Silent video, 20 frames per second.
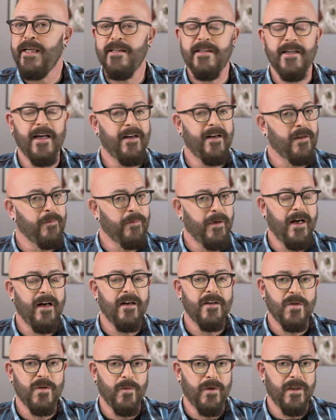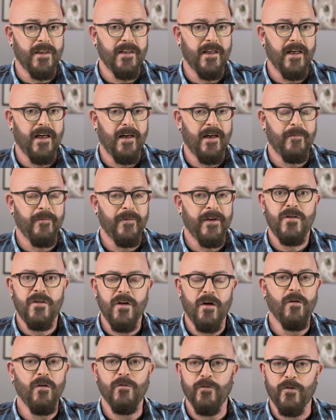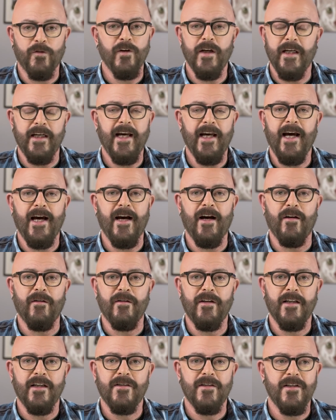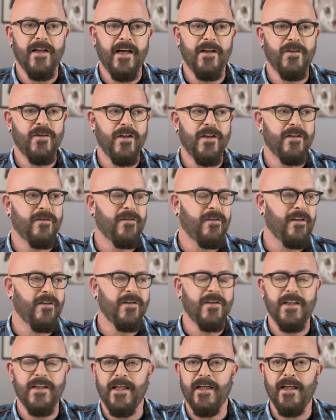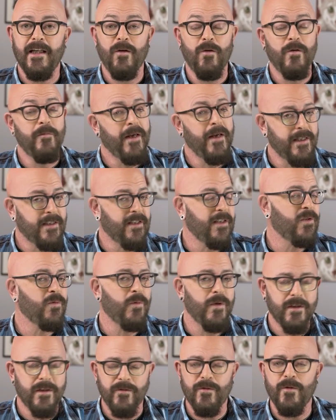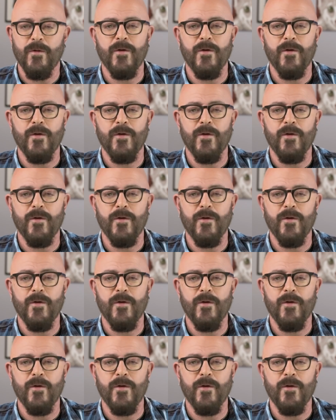pees out of the box one time, don't freak out. It's not just they're sending you a message, which of